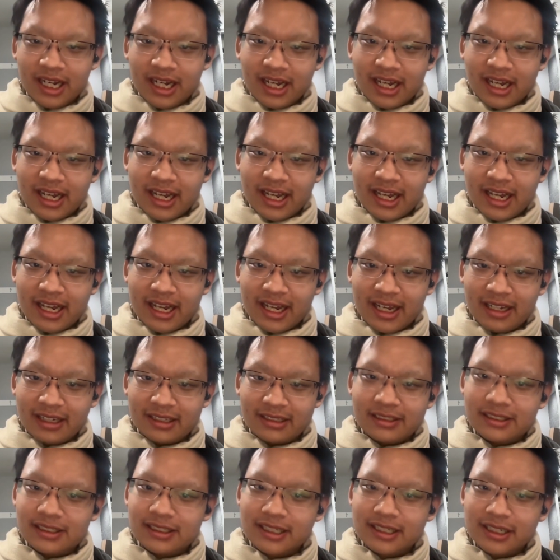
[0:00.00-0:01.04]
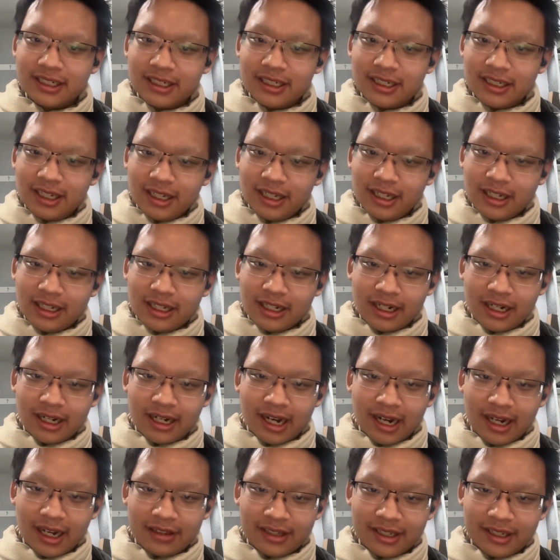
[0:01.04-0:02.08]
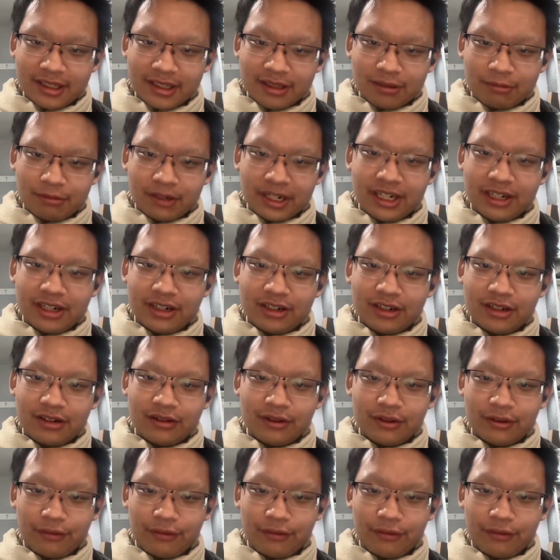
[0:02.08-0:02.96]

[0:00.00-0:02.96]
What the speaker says: And I think the real